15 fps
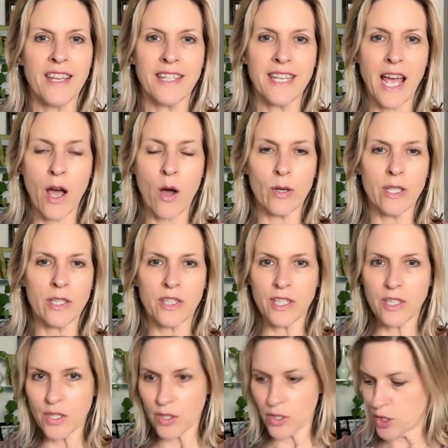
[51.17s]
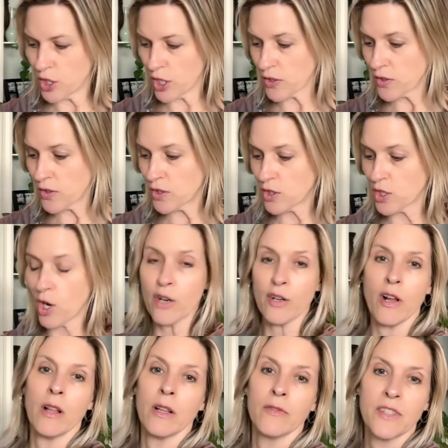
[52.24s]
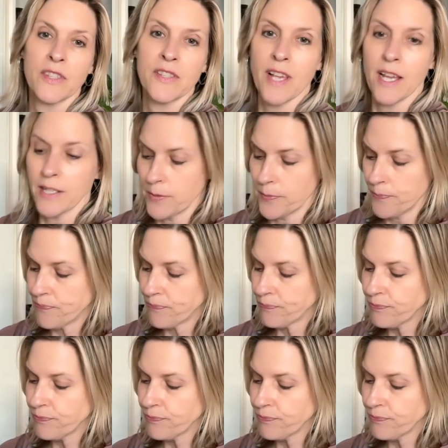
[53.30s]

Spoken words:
Now, it didn't just start all of a sudden.